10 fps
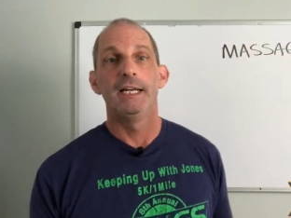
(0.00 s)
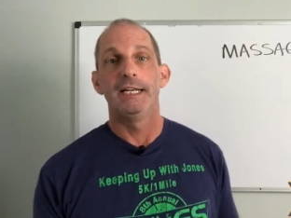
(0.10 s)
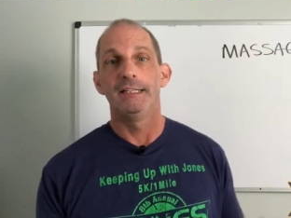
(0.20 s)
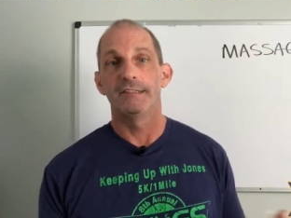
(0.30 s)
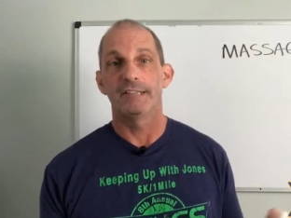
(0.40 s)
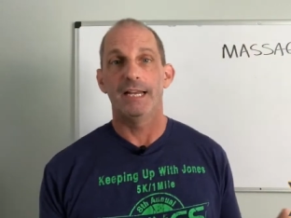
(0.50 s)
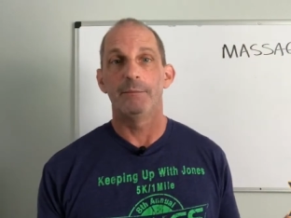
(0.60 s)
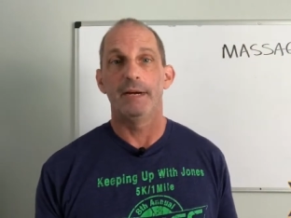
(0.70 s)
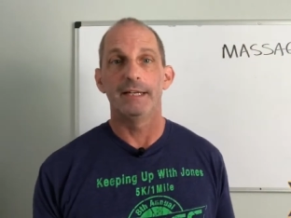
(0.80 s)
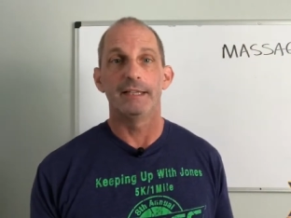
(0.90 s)
In the
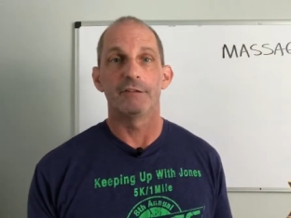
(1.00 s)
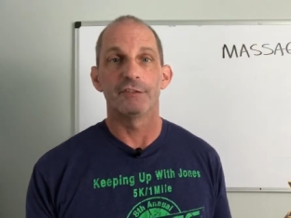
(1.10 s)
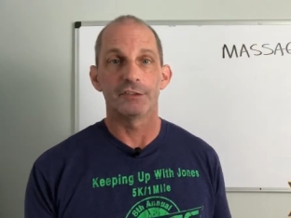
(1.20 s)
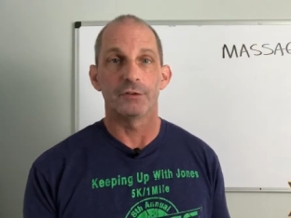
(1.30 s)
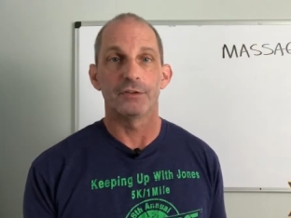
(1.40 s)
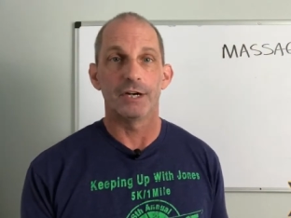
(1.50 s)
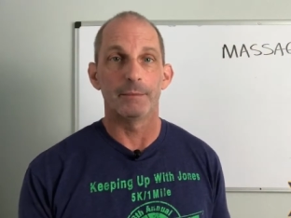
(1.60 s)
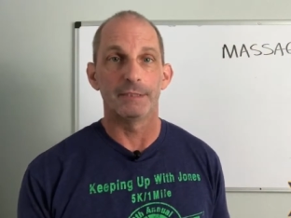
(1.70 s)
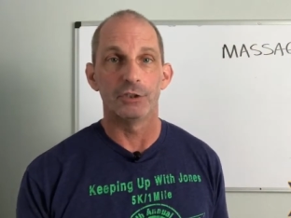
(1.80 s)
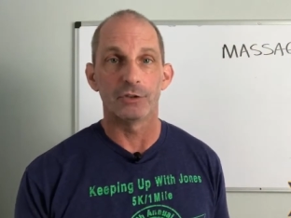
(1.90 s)
same way that physical
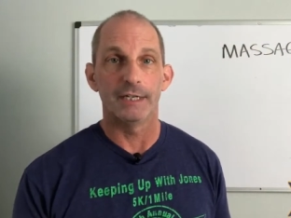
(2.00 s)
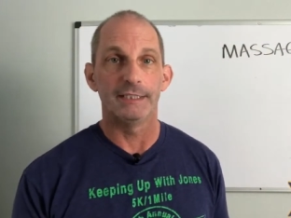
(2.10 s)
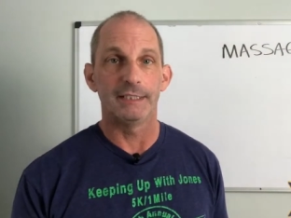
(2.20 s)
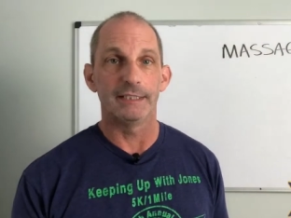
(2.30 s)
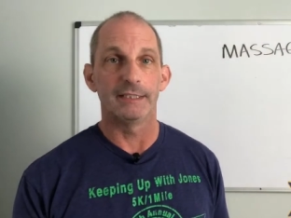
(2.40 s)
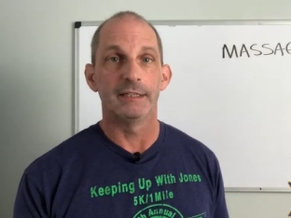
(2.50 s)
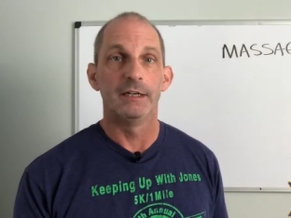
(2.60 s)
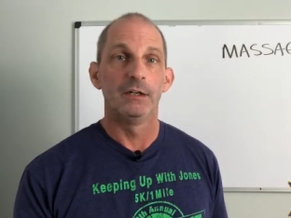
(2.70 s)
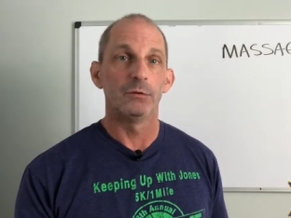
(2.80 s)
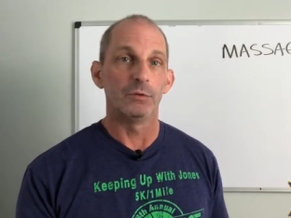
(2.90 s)
therapy and dry needling
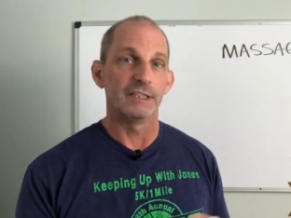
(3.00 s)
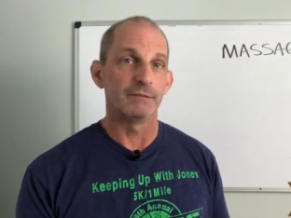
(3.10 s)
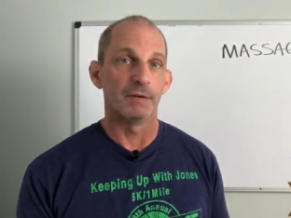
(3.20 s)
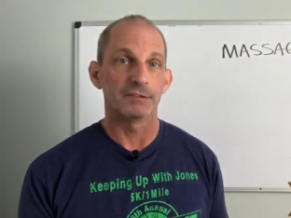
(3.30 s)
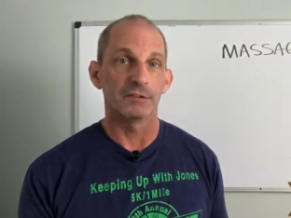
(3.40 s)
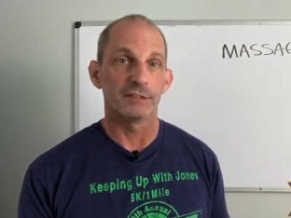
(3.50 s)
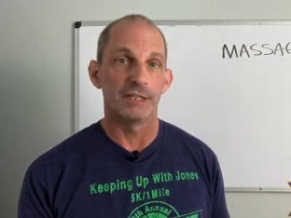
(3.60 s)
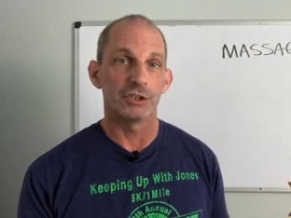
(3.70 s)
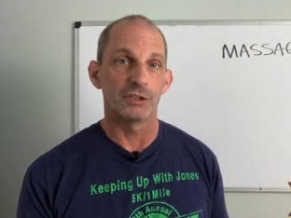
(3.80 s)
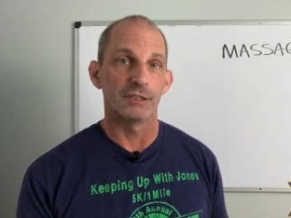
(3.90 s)
relieve muscle
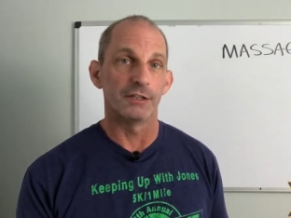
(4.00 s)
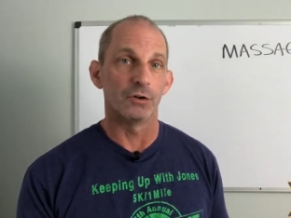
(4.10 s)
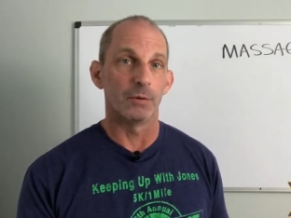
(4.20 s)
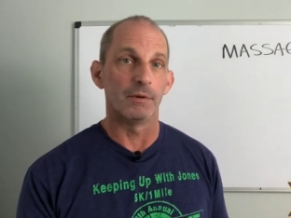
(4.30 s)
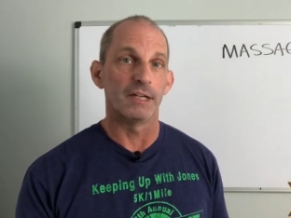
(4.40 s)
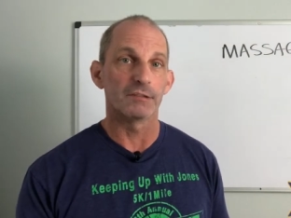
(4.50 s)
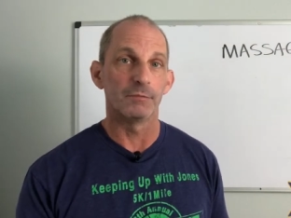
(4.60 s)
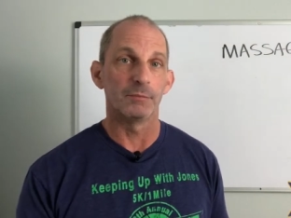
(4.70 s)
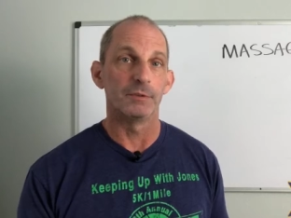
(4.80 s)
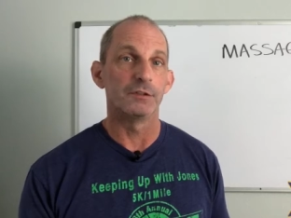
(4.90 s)
tension and normalize
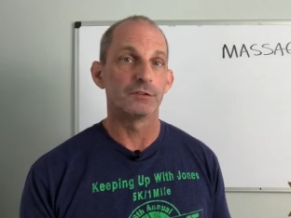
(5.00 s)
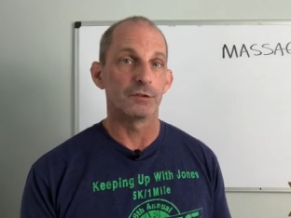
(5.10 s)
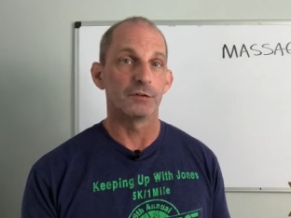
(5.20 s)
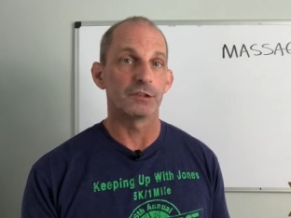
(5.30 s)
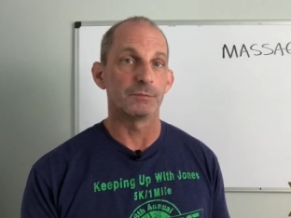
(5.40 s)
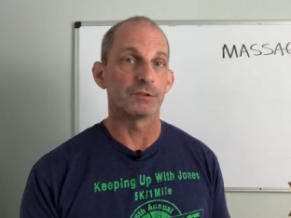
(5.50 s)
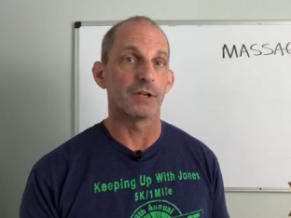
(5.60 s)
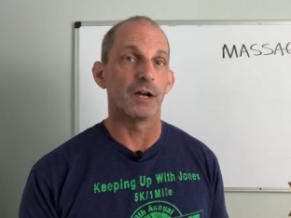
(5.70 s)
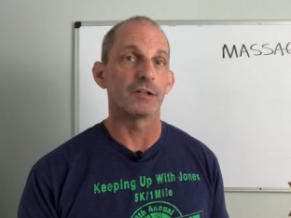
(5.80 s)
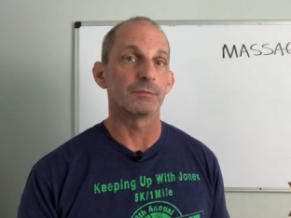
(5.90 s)
movement, so does
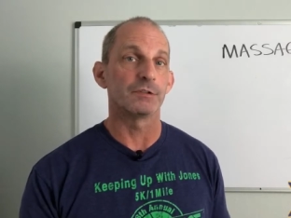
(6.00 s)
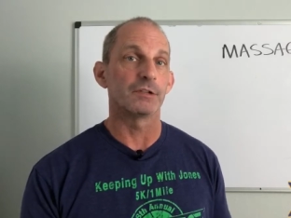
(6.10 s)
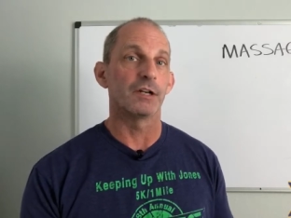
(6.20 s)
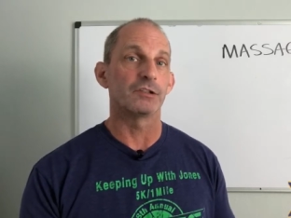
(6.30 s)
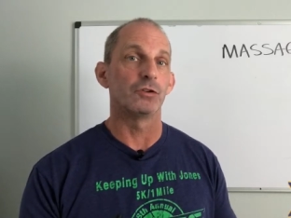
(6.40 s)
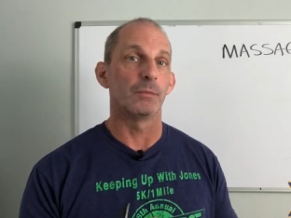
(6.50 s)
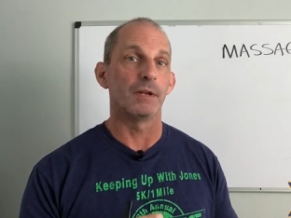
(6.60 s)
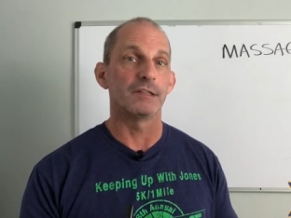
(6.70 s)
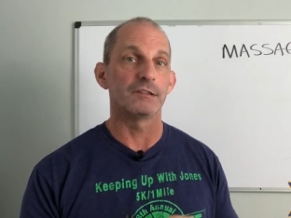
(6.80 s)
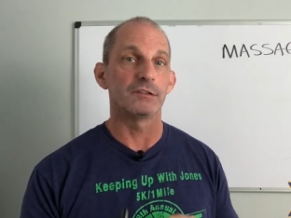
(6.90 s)
massage. Massage
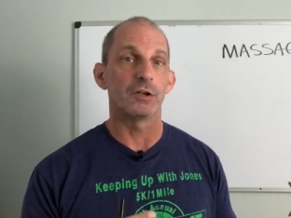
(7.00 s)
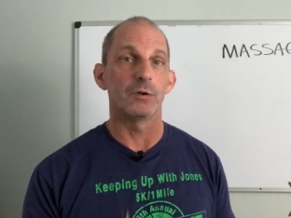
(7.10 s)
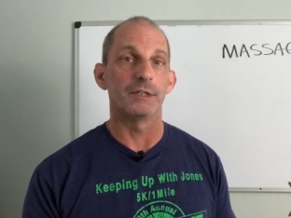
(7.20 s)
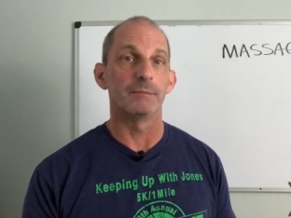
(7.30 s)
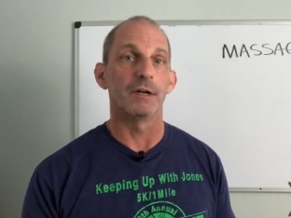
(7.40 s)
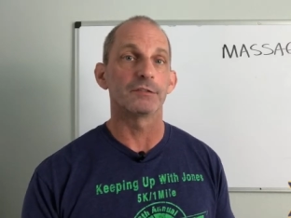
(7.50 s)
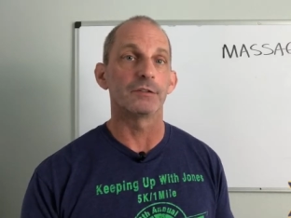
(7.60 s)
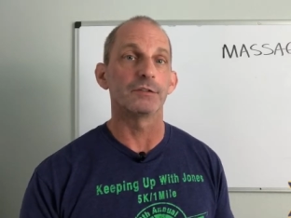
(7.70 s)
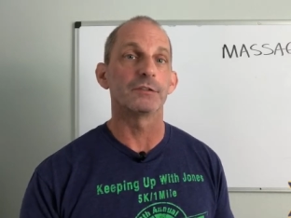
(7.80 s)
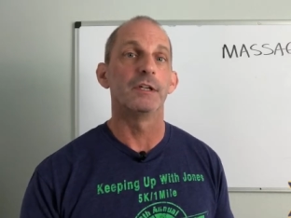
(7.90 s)
normalizes tone in
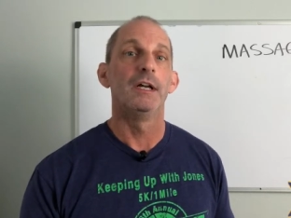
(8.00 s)
muscles.